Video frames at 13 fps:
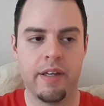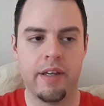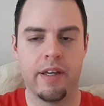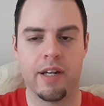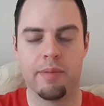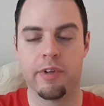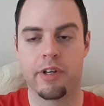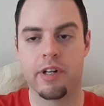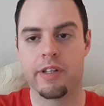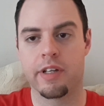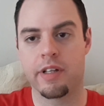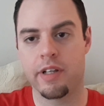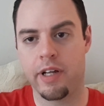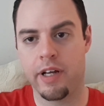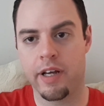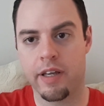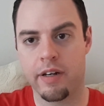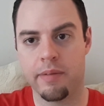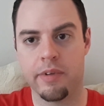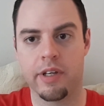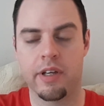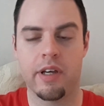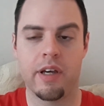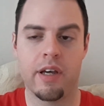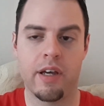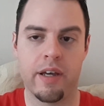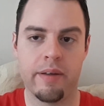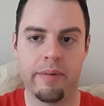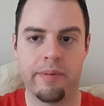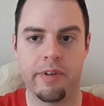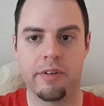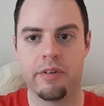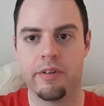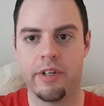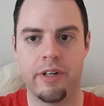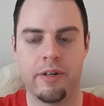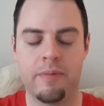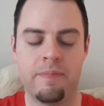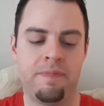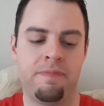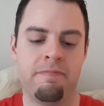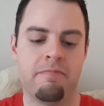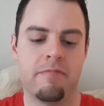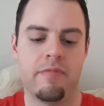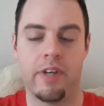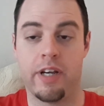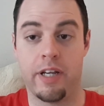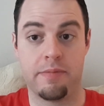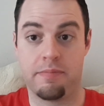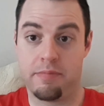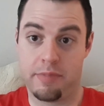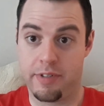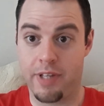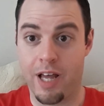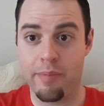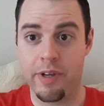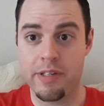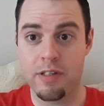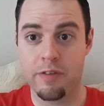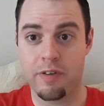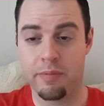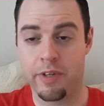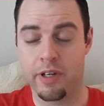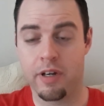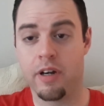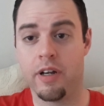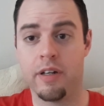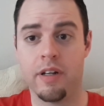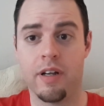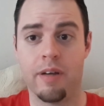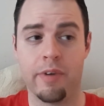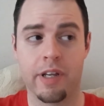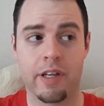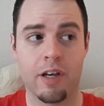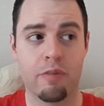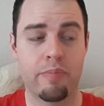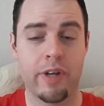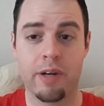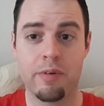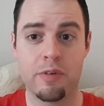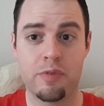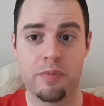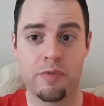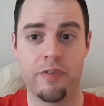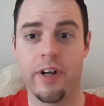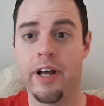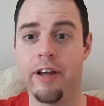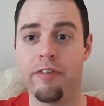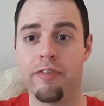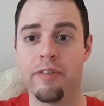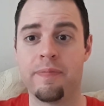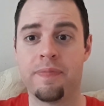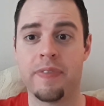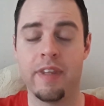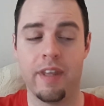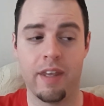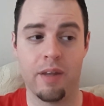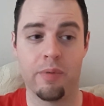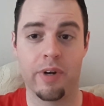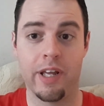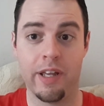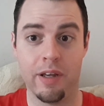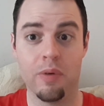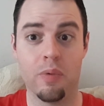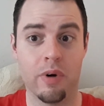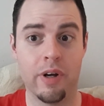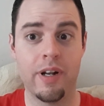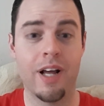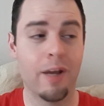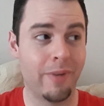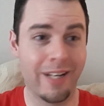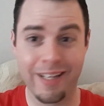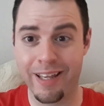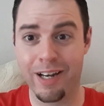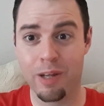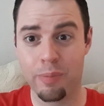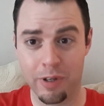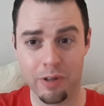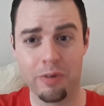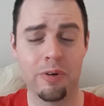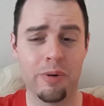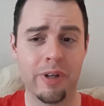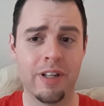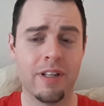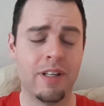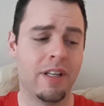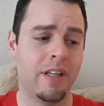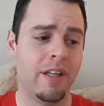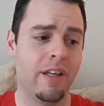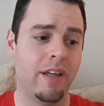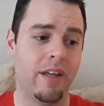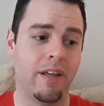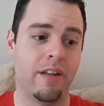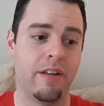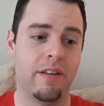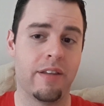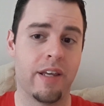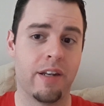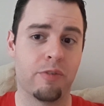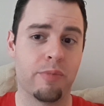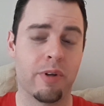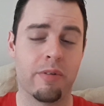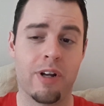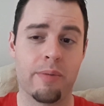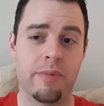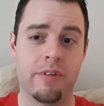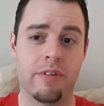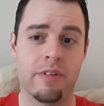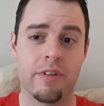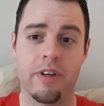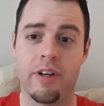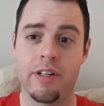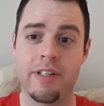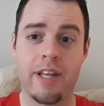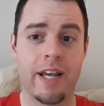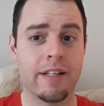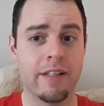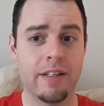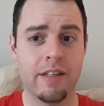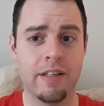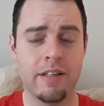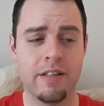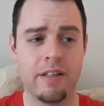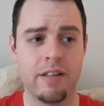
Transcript: And I'm looking at the clock and I'm like, maybe I'll do it later. I stop myself and I'm like, all right, I'm going to count backwards from 5. And when I hit 1, I'm going to get up and go do it. And that is Mel Robbins' tactic.